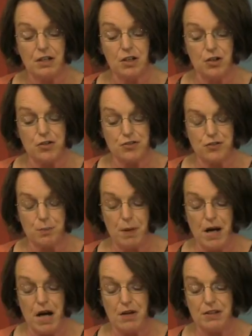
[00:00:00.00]
lust for
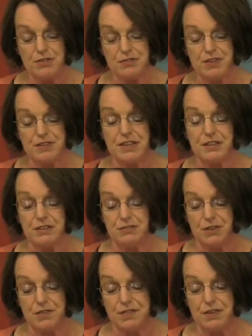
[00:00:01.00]
power and
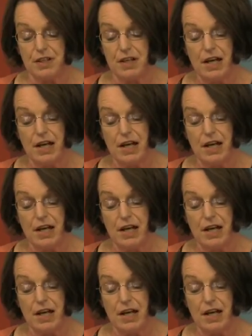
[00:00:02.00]
vindictiveness,